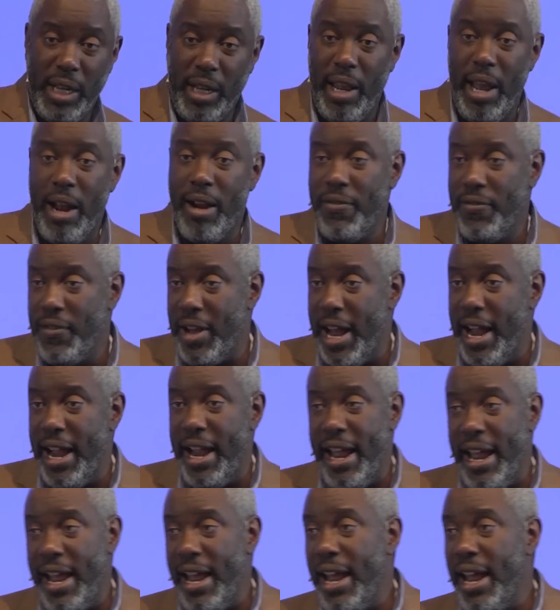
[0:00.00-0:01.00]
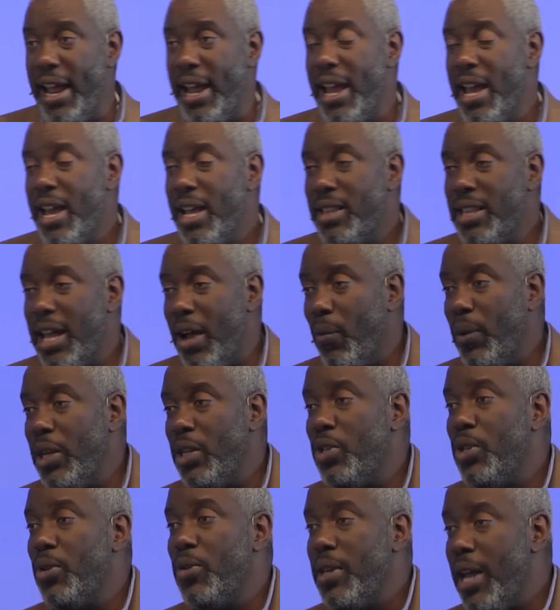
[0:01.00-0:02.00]
to clarify A, that we
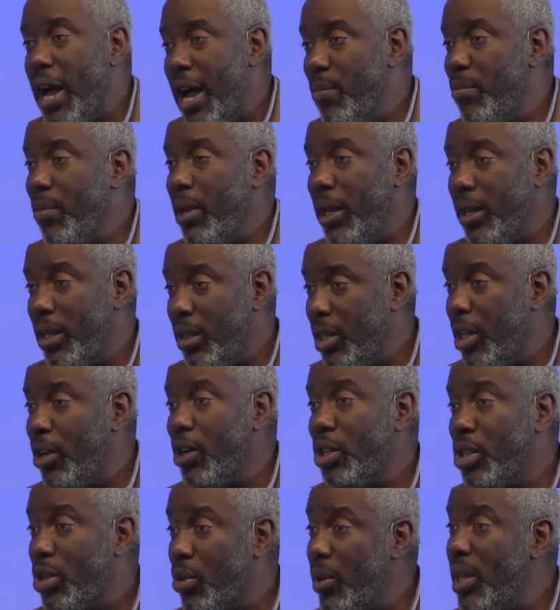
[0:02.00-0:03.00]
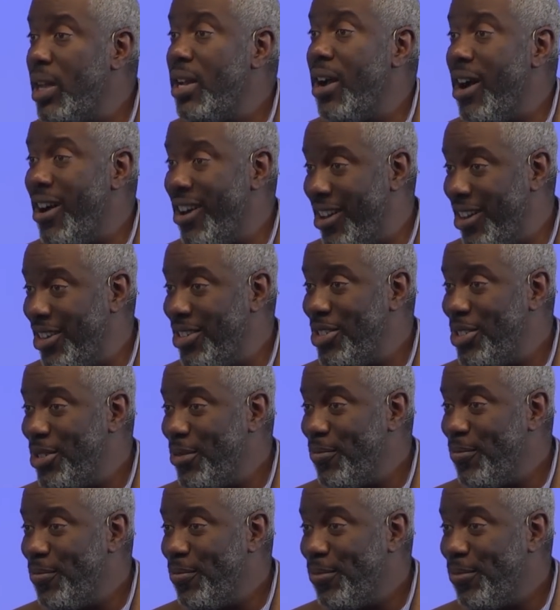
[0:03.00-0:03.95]
do not mean that there are three gods,